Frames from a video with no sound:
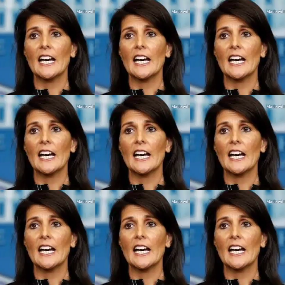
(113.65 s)

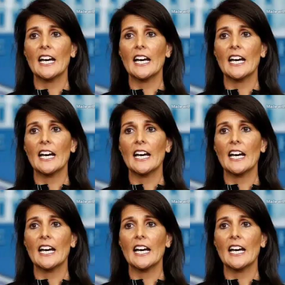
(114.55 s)

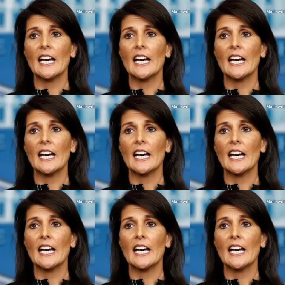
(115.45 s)

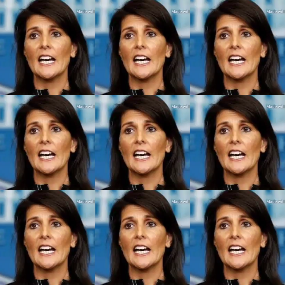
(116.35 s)

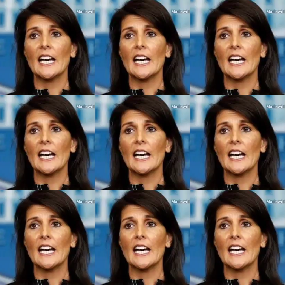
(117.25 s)

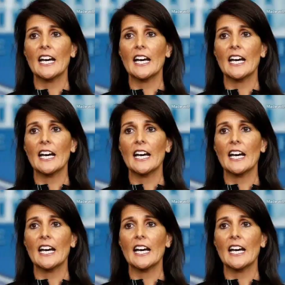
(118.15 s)

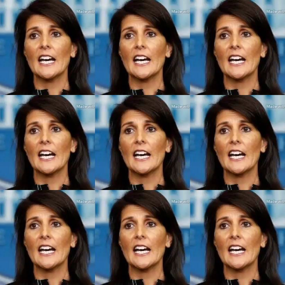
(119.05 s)
This is a still picture; no speech is visible.